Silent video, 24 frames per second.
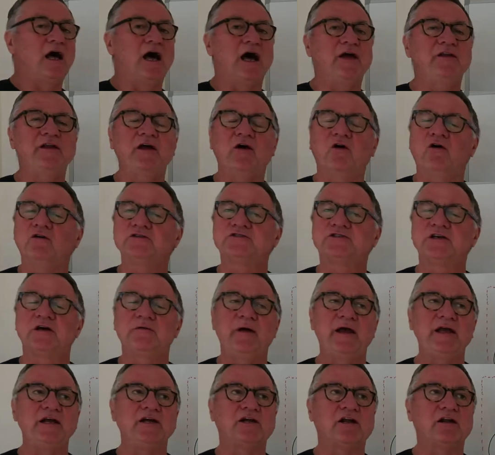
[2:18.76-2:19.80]
And it also
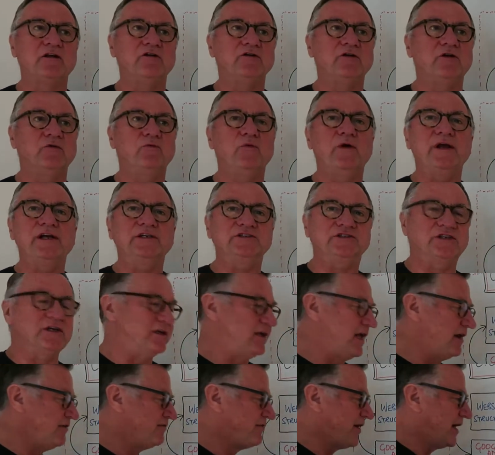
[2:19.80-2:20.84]
may include a
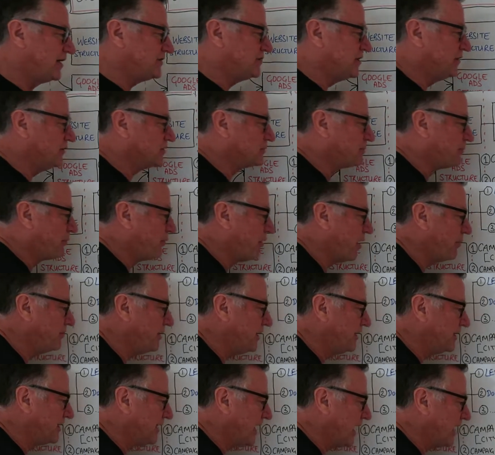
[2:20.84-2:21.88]
region. In fact, it's
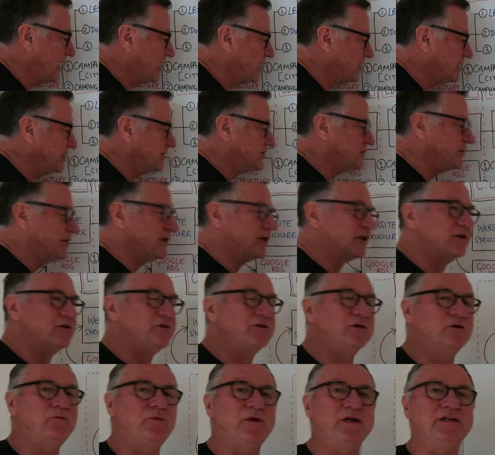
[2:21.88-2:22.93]
probably likely to
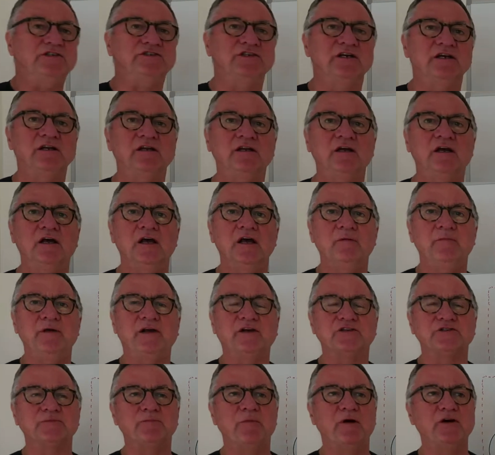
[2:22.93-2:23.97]
include a region
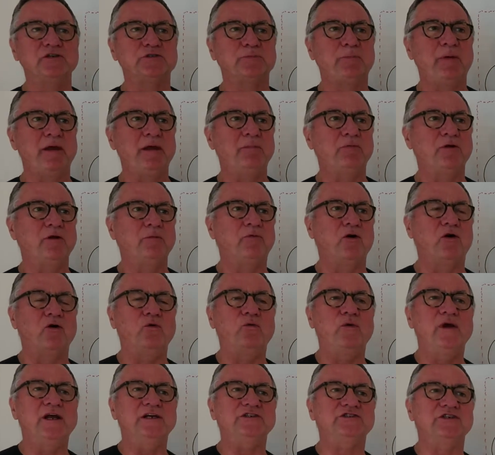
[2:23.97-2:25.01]
because most people who put a
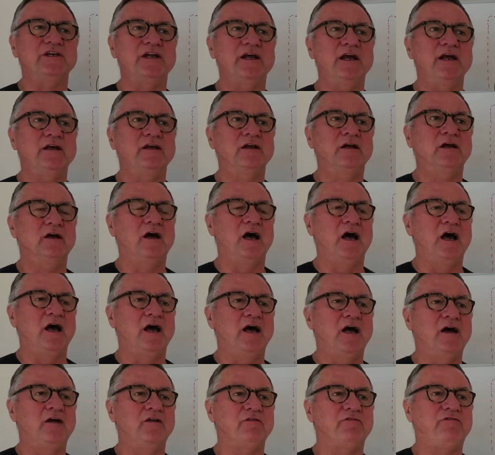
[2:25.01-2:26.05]
region
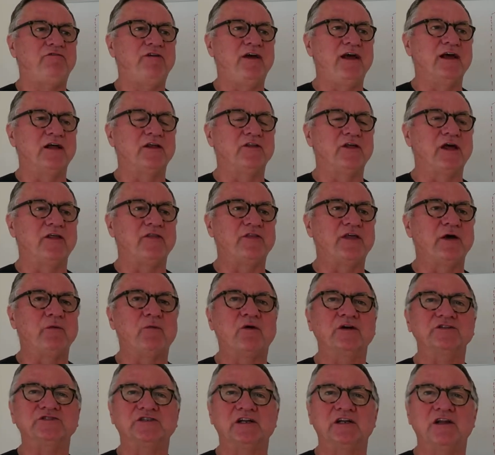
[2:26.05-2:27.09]
in feel that they
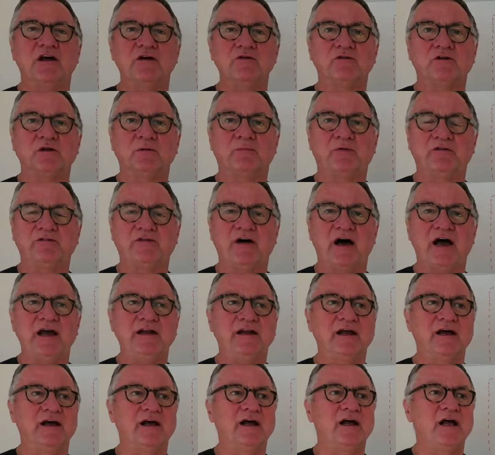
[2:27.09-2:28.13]
want a local
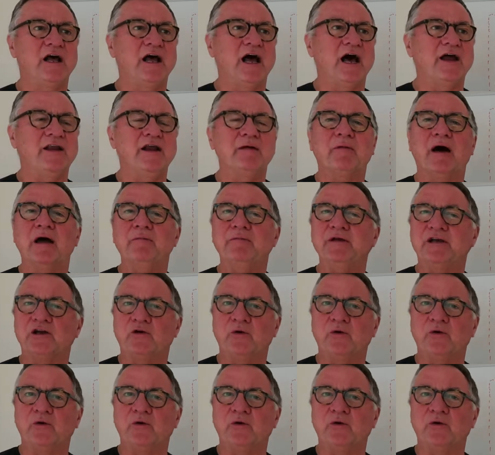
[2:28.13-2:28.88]
provider and it might be